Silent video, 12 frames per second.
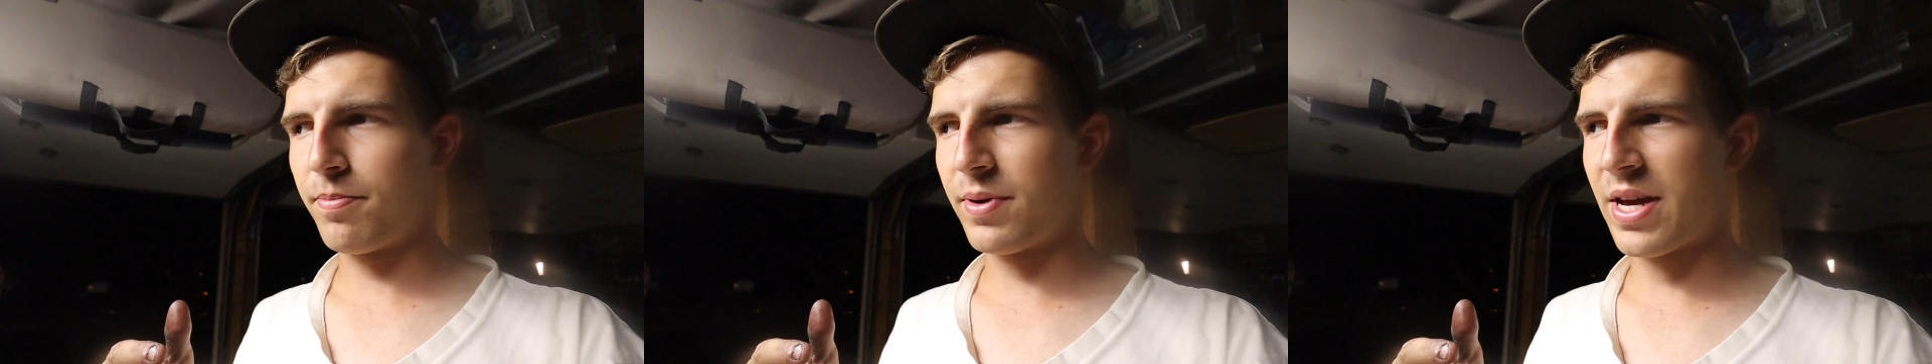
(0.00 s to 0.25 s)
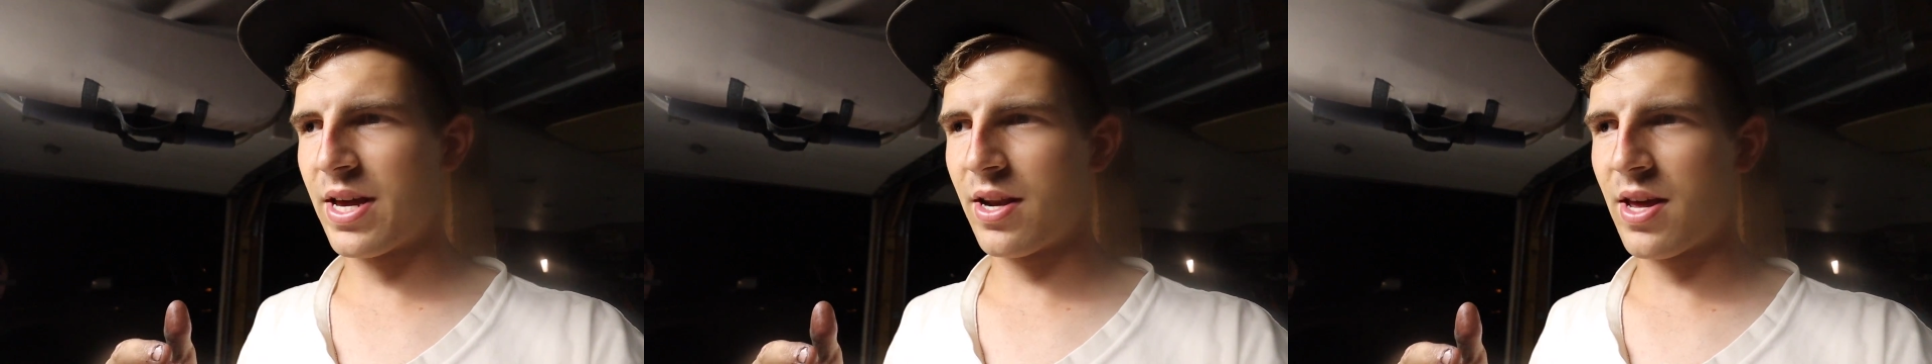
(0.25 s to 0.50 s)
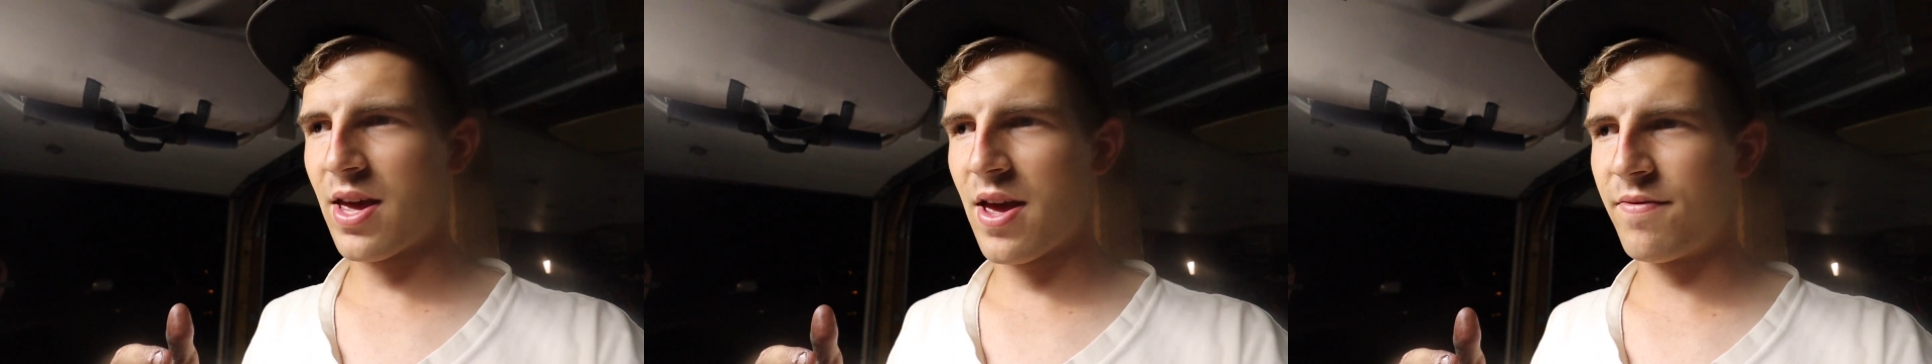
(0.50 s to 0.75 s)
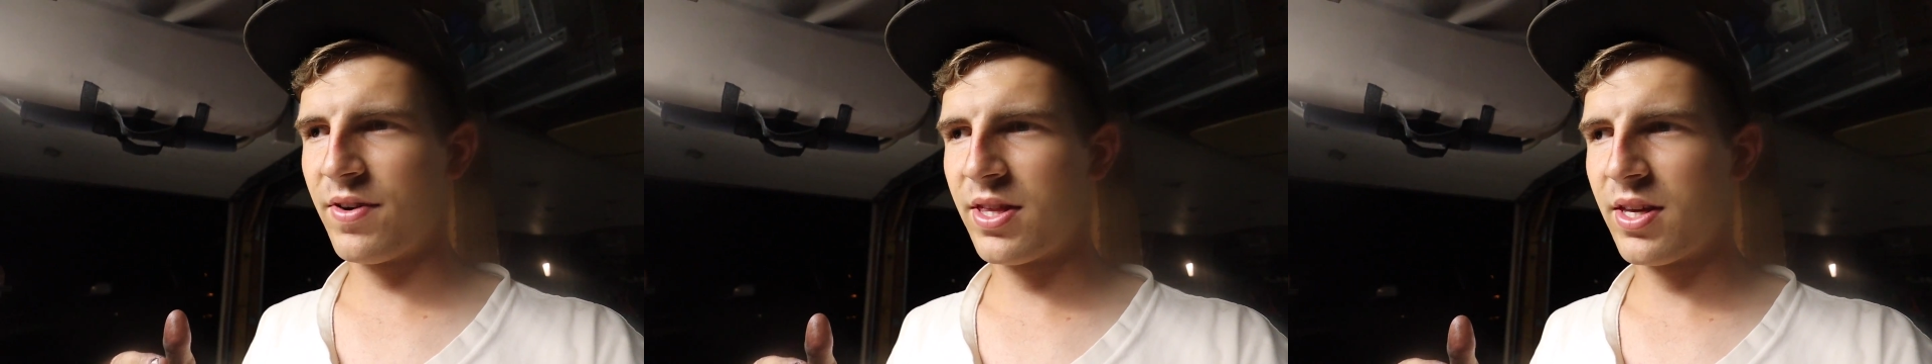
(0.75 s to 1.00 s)
but
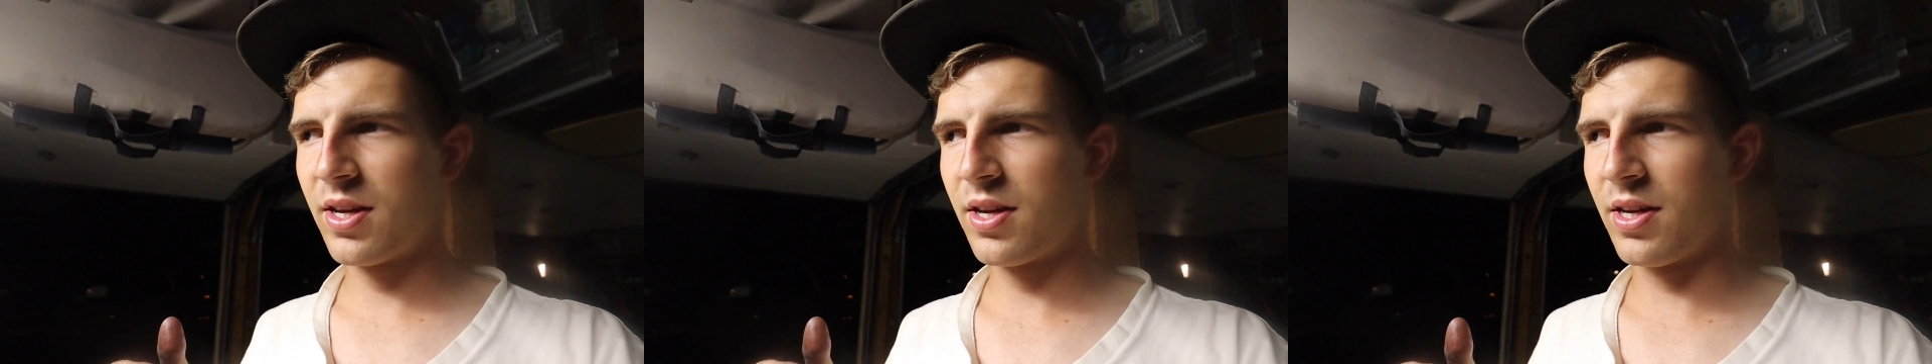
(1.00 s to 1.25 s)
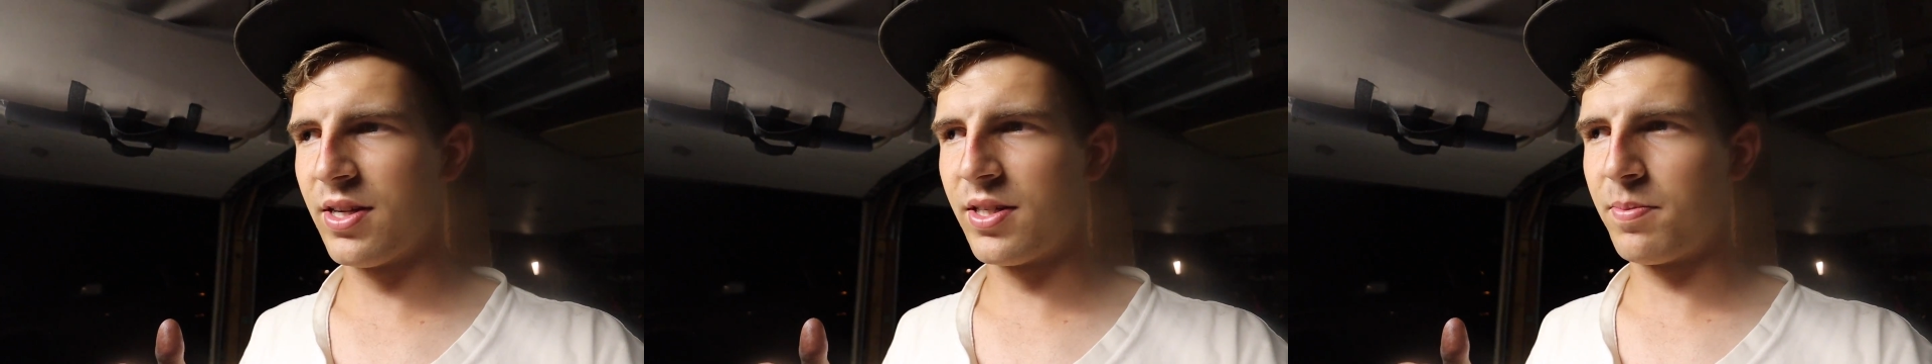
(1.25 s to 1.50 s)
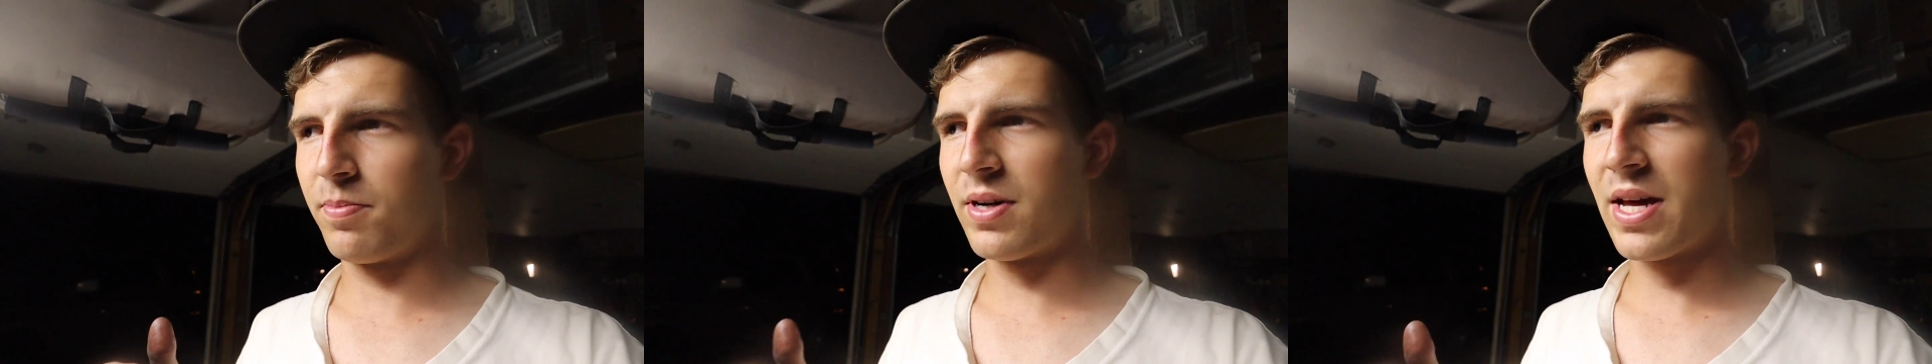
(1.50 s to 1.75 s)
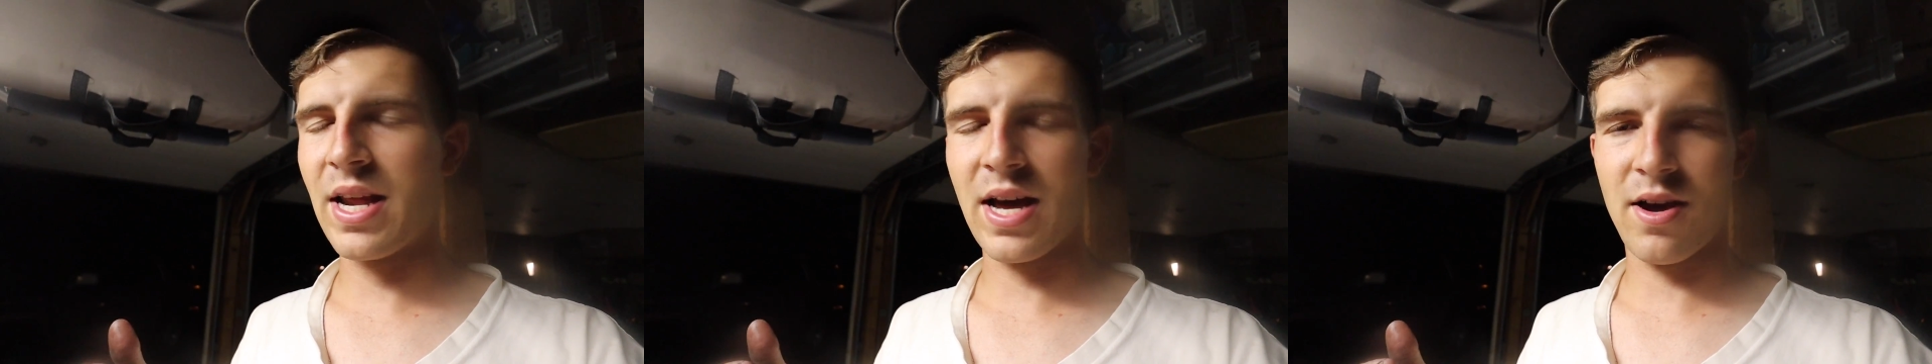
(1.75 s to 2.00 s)
everything is
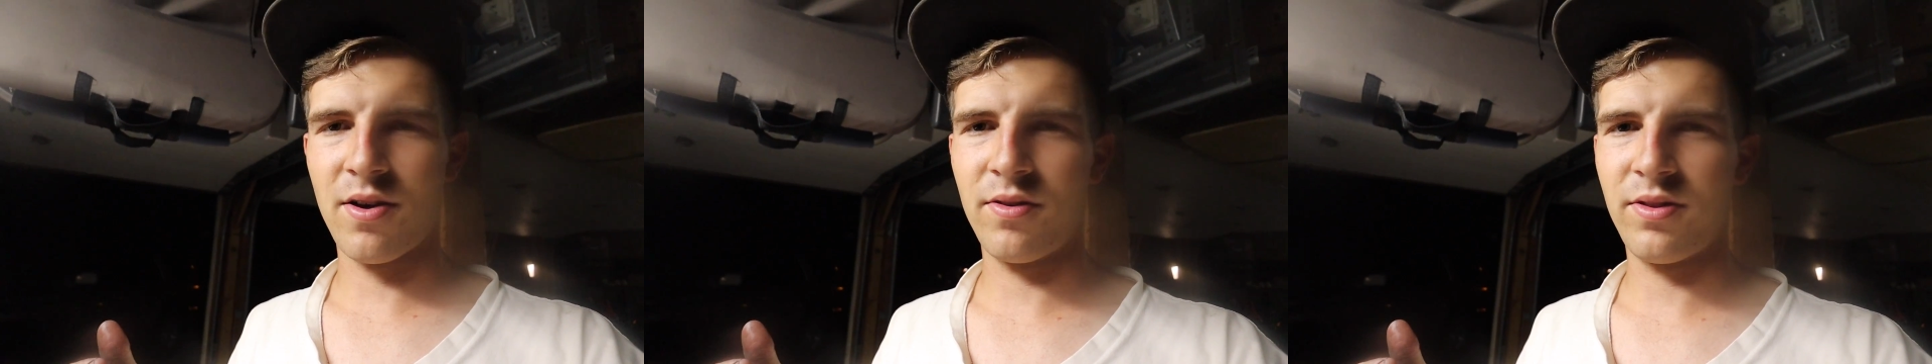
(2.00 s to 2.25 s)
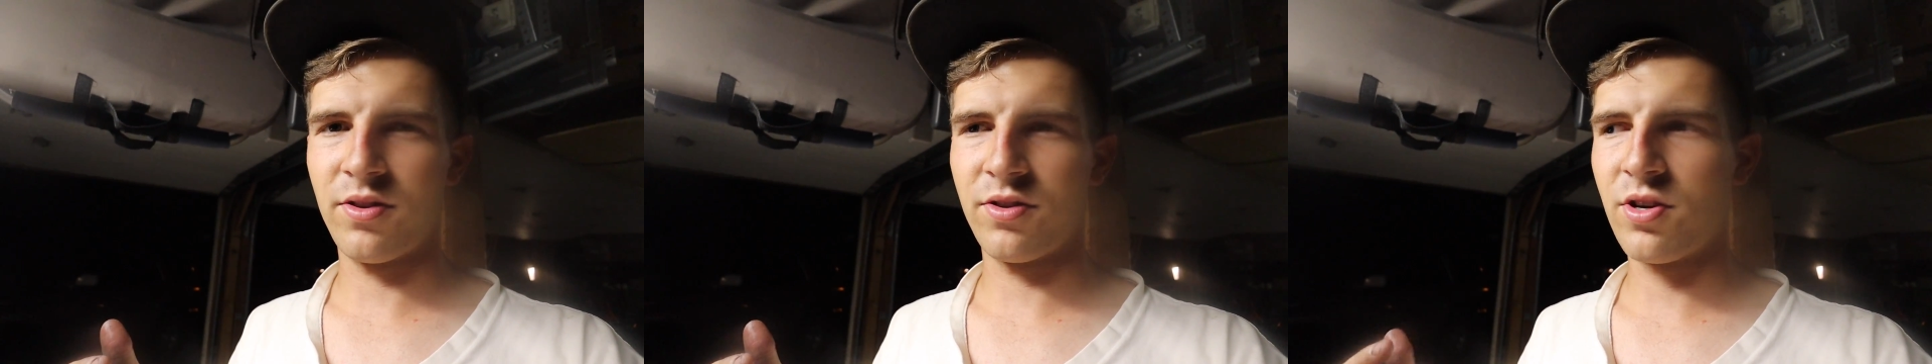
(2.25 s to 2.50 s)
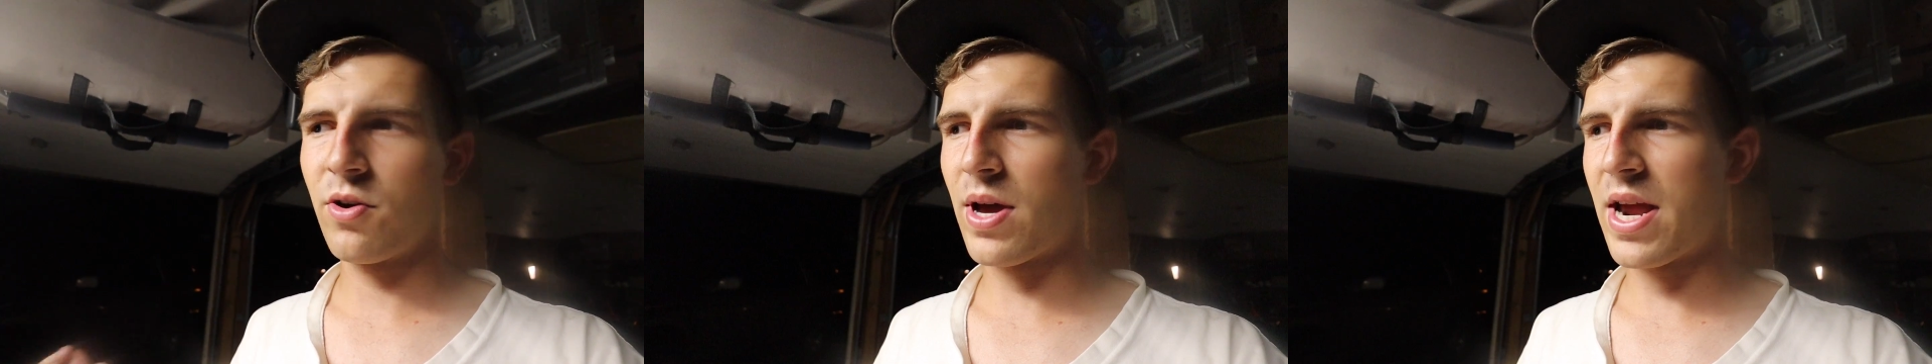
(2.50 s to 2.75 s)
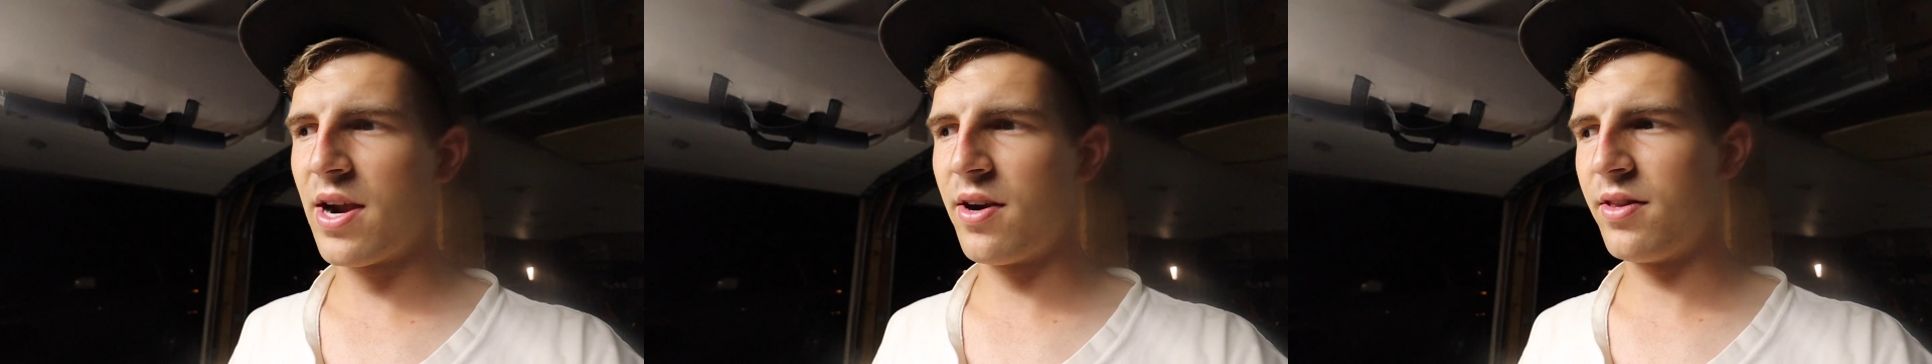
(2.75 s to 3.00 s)
bled out, there's no
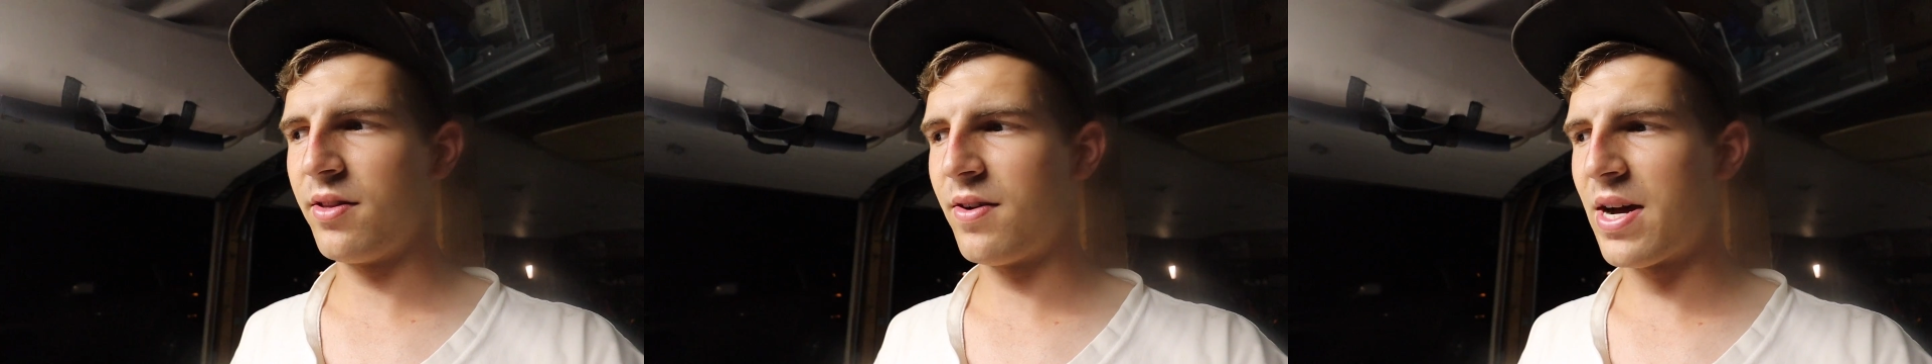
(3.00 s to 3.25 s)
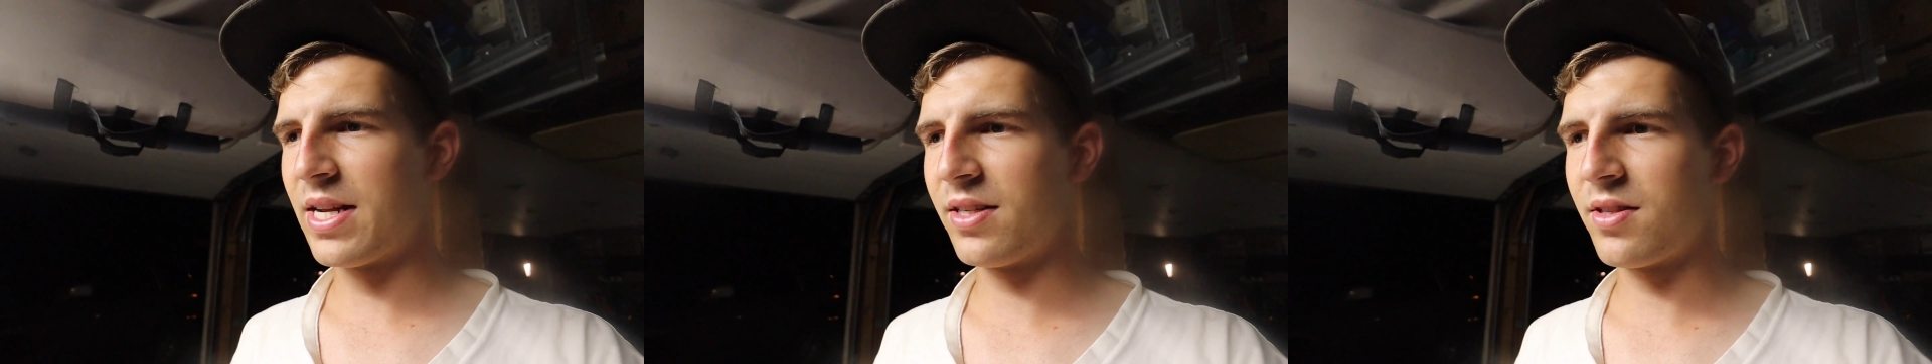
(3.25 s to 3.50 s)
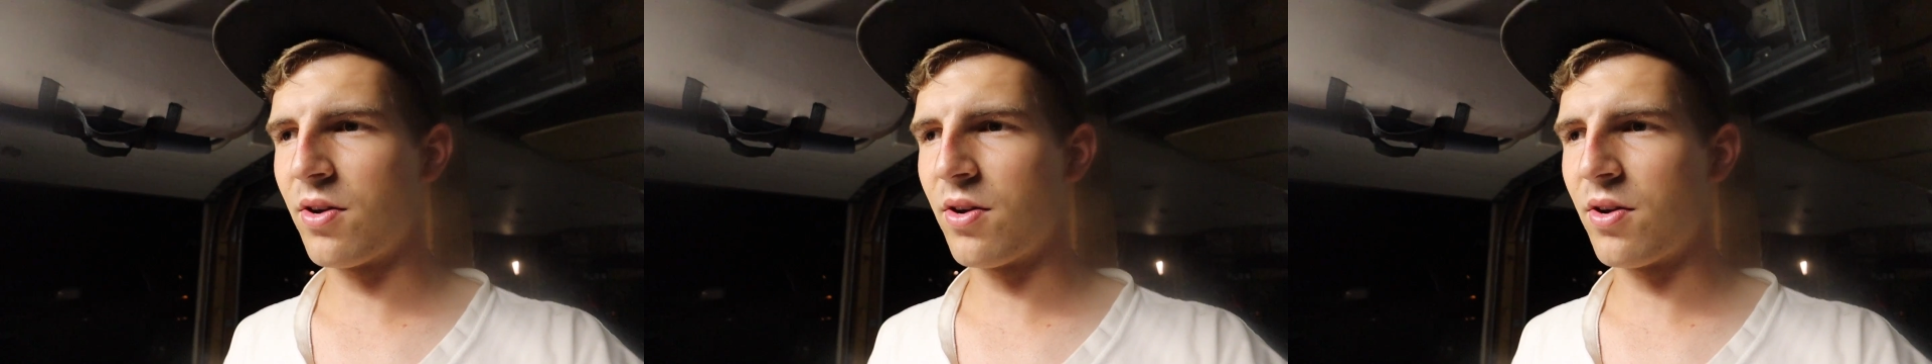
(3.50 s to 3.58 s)
air in the lines.